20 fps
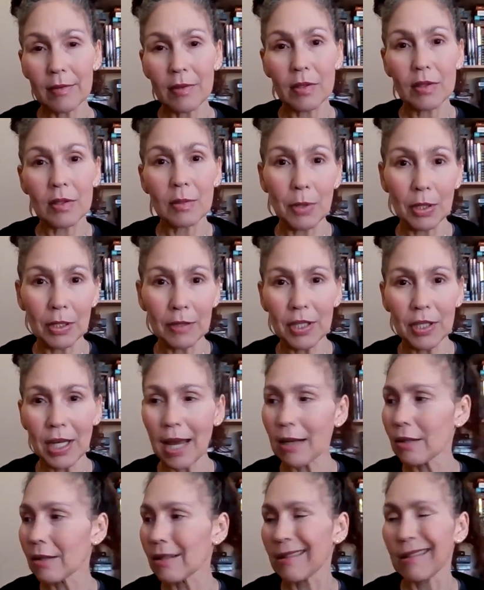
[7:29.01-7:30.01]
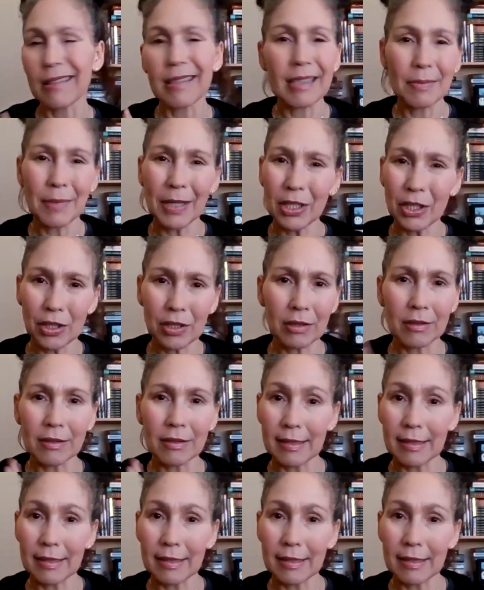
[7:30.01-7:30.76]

So it's a book of shadows. This is my journal.